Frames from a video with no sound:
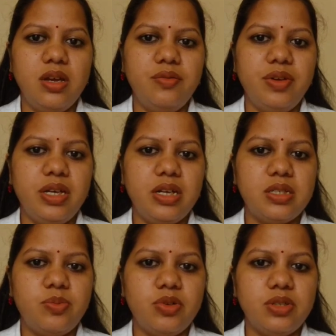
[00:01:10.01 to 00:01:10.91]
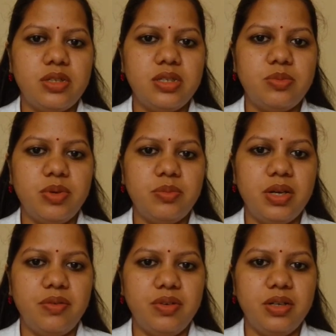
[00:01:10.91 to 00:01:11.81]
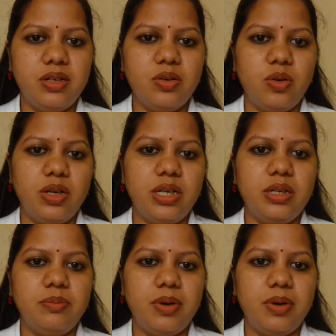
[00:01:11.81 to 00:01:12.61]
Weak responses may be evident only